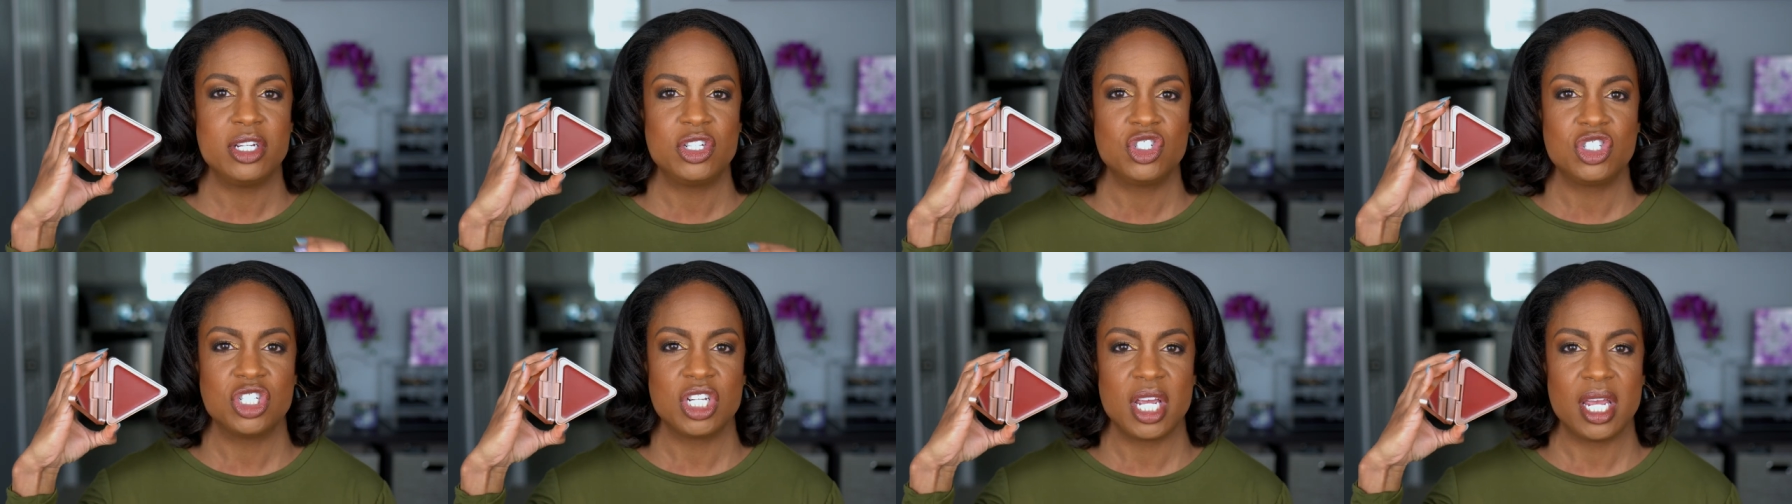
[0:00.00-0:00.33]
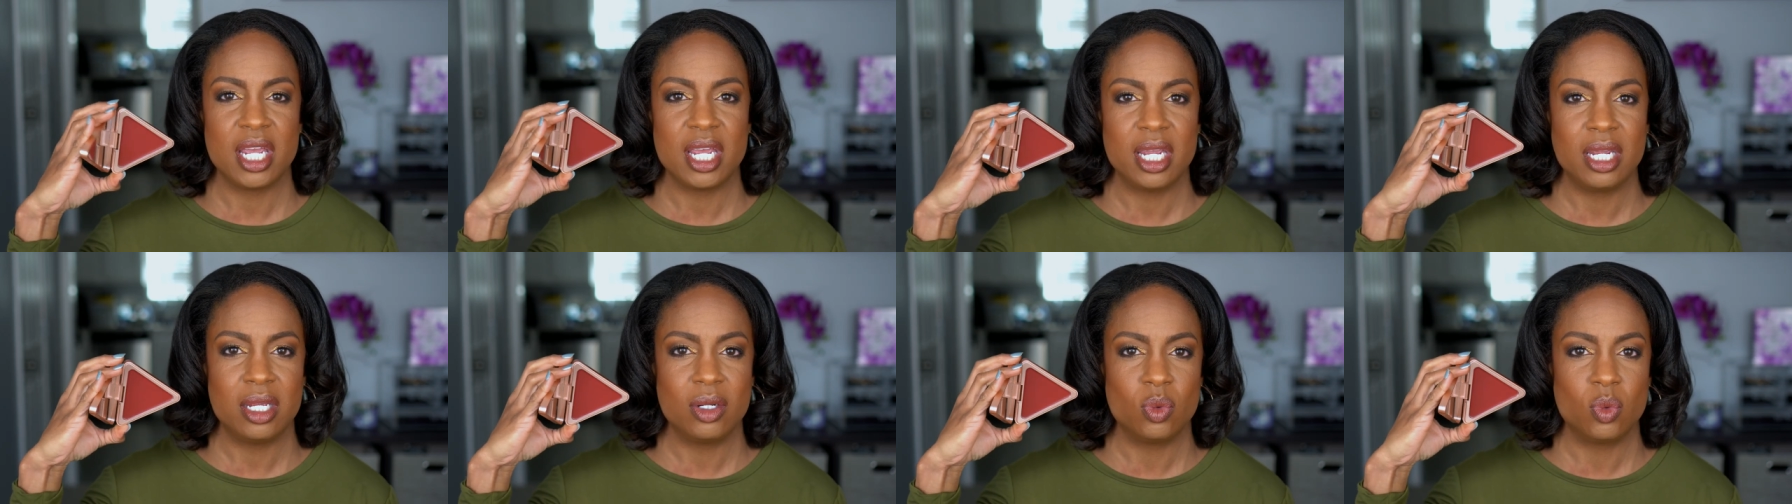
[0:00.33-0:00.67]

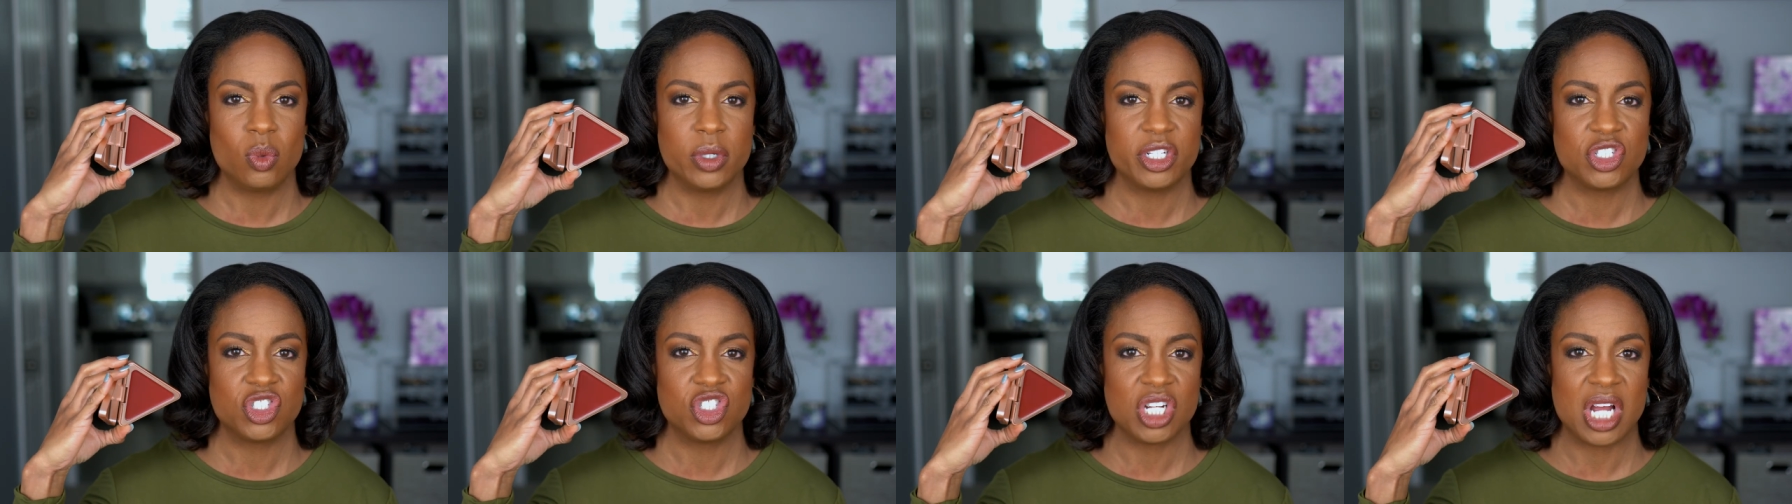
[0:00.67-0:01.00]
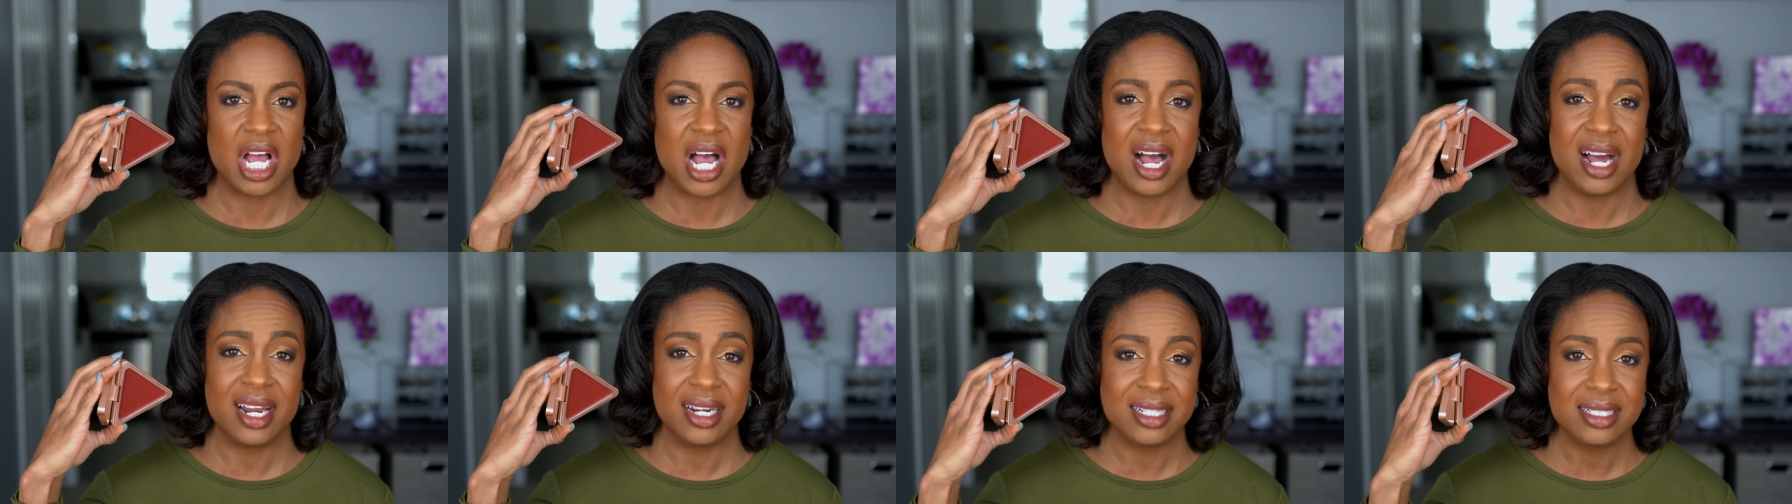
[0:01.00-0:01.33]
shade, which
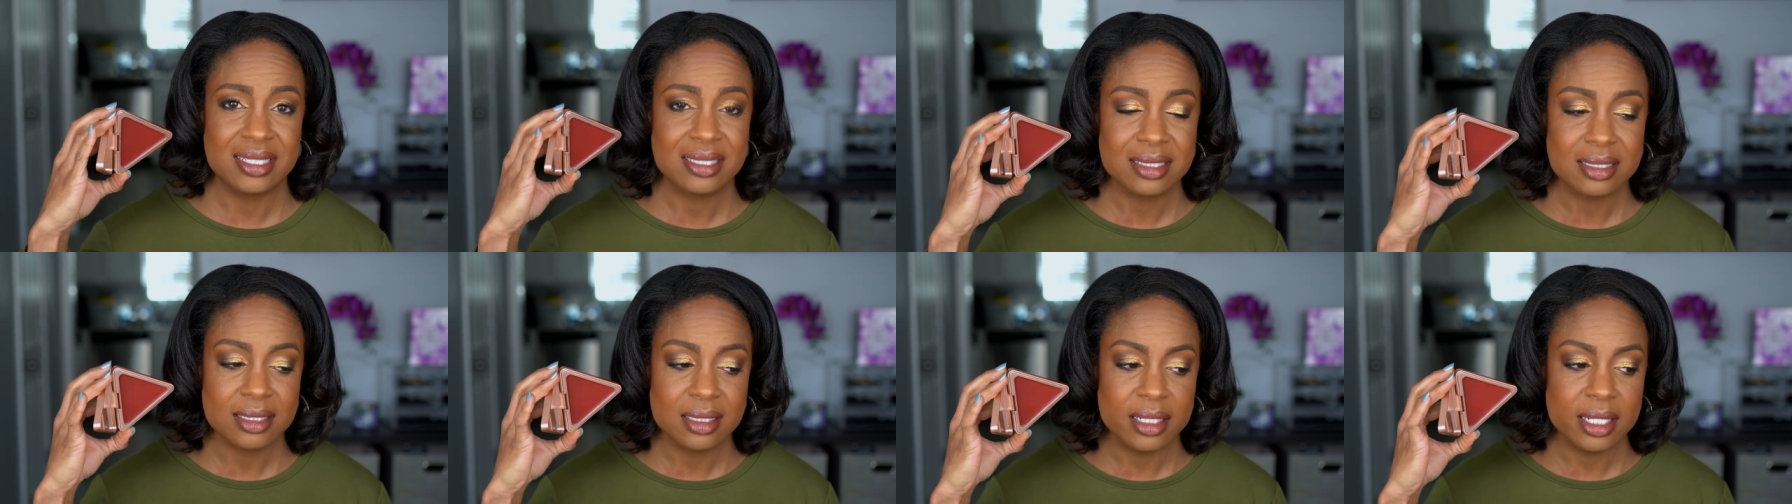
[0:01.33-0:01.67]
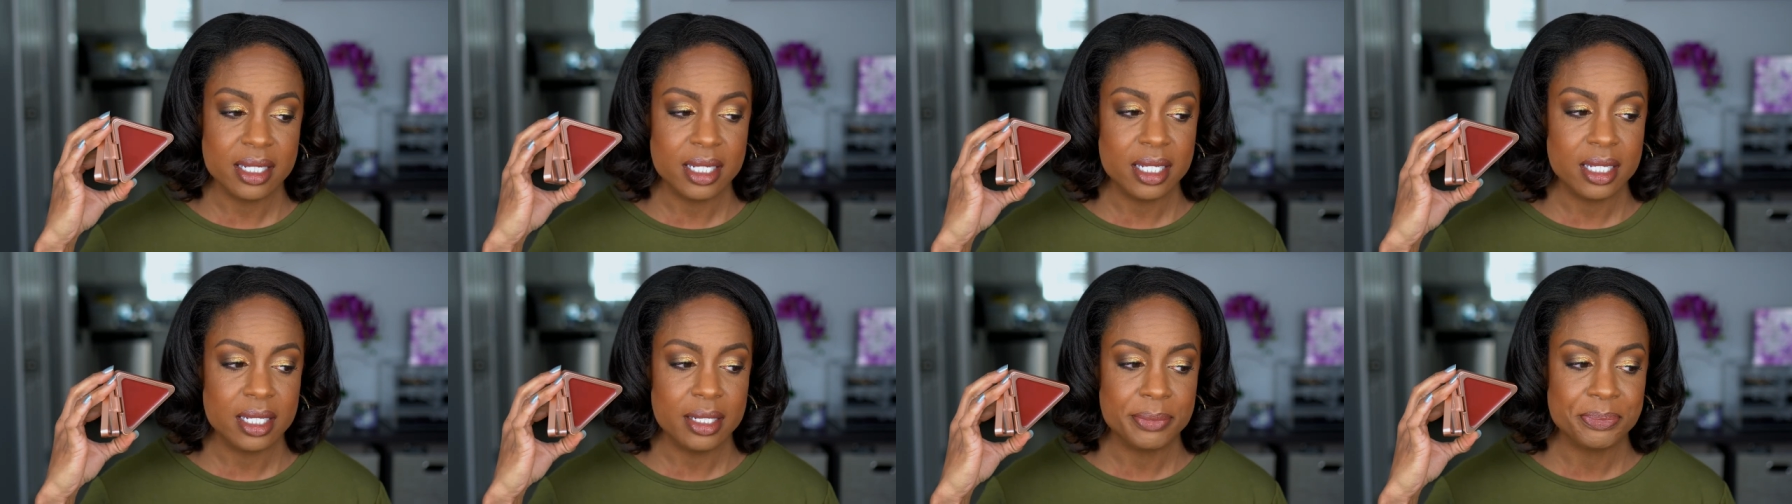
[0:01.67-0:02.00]

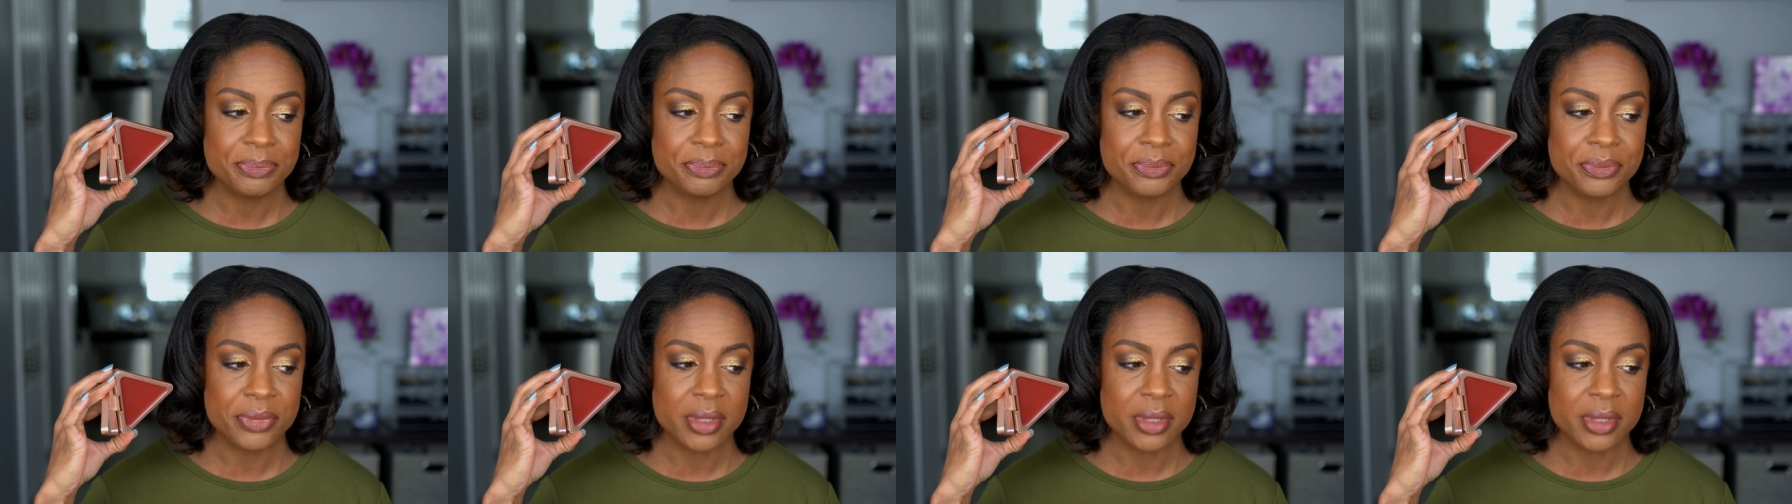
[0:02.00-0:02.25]
honestly,